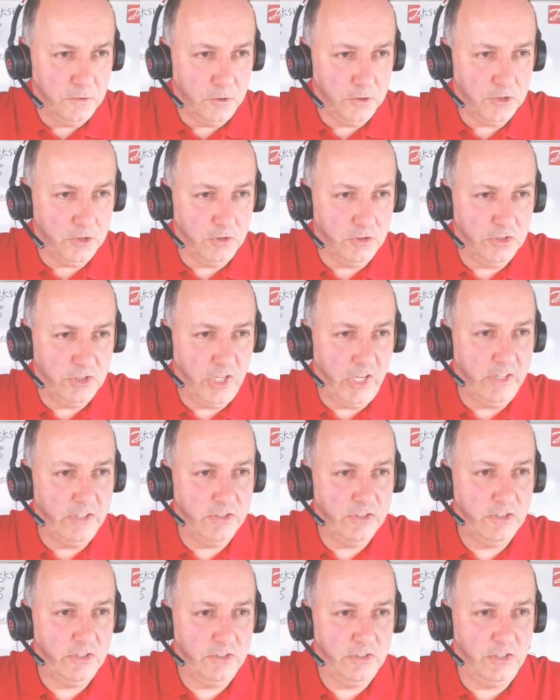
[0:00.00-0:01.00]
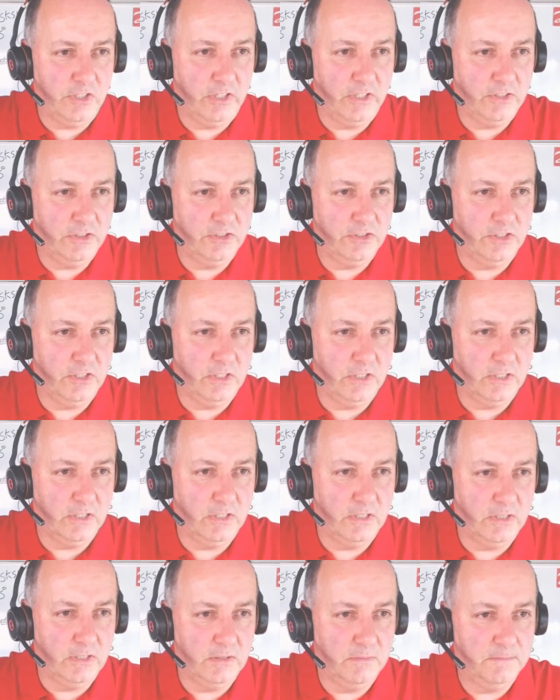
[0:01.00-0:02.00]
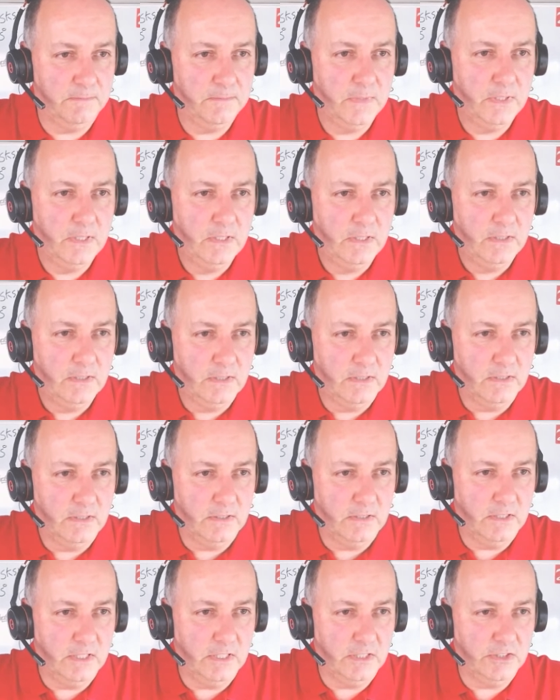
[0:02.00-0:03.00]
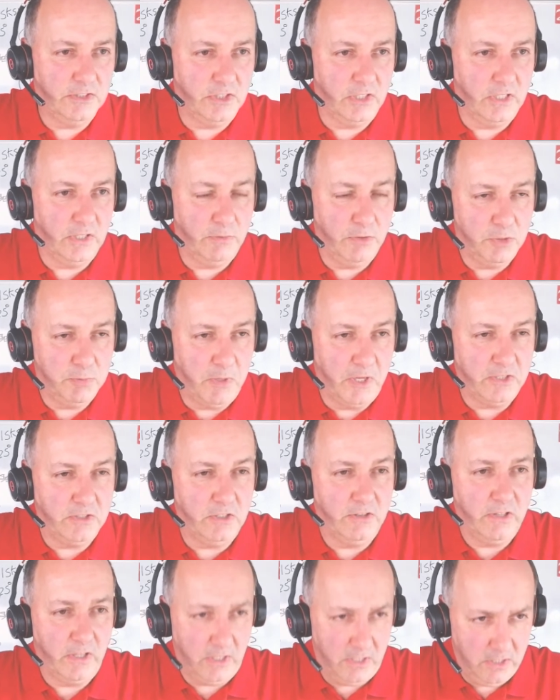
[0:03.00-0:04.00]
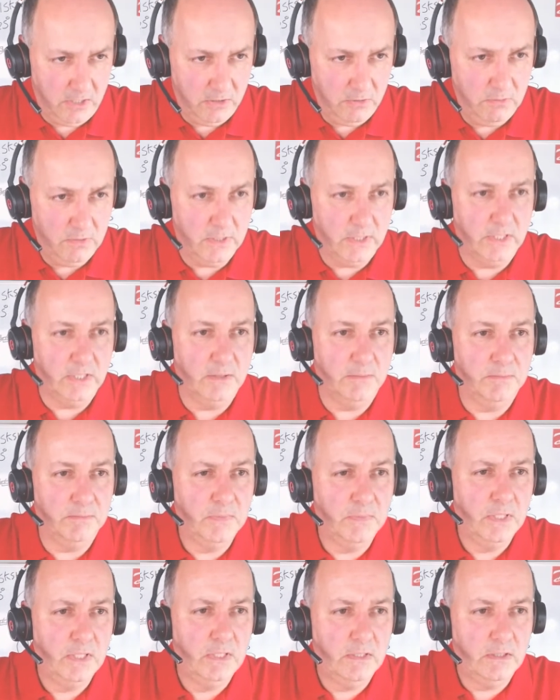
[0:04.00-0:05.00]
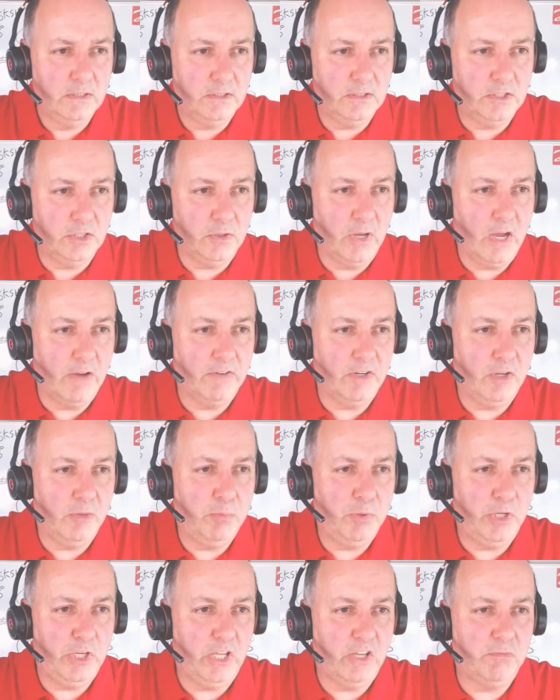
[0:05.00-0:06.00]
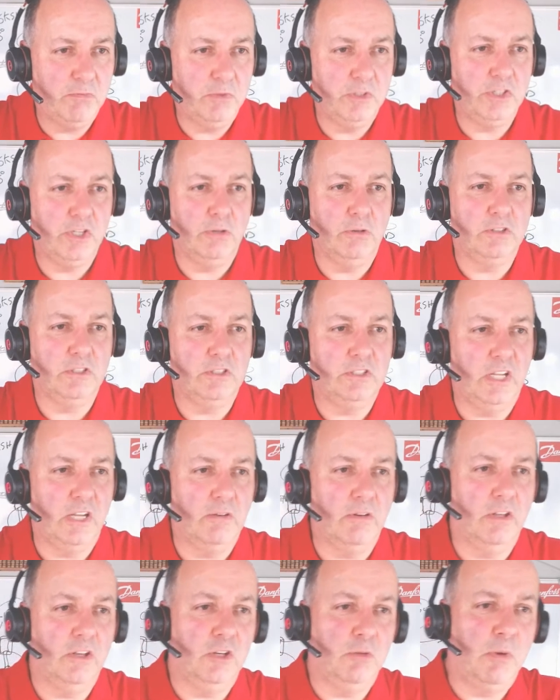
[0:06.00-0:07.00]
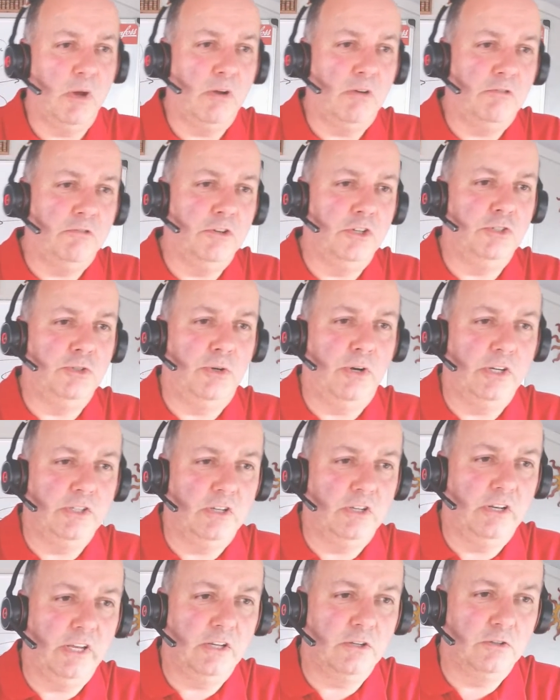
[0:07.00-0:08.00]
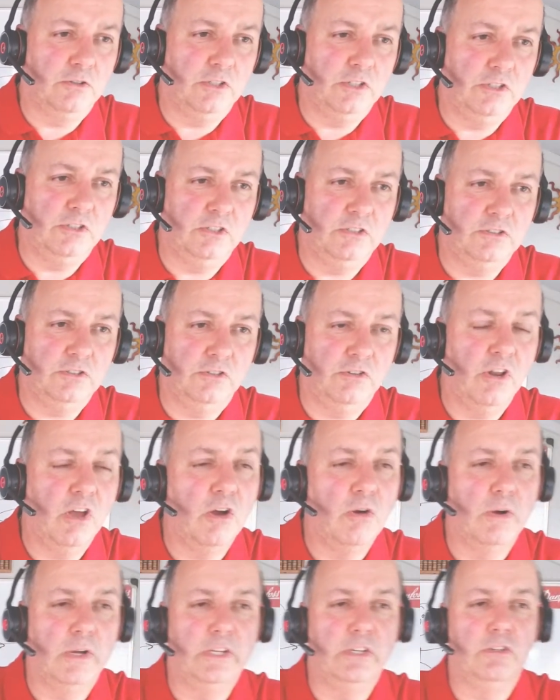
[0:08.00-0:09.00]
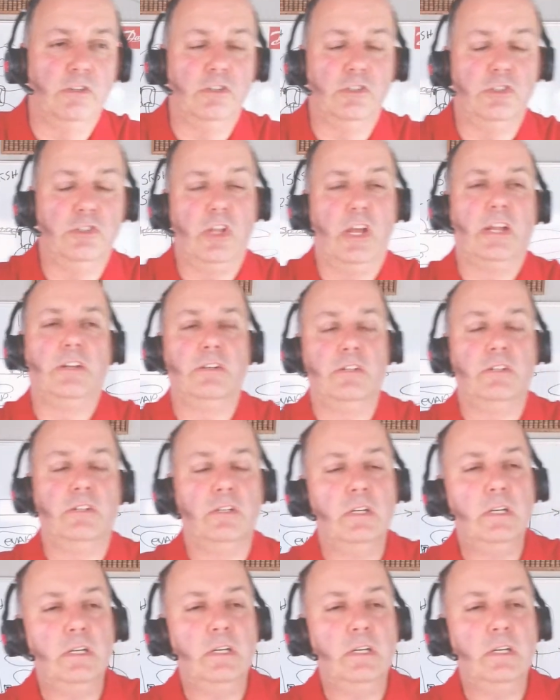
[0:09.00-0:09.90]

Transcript: Success says, dear sir, respected, thank you. Do you have any PDF material to download about refrigeration and air conditioning to know and understand?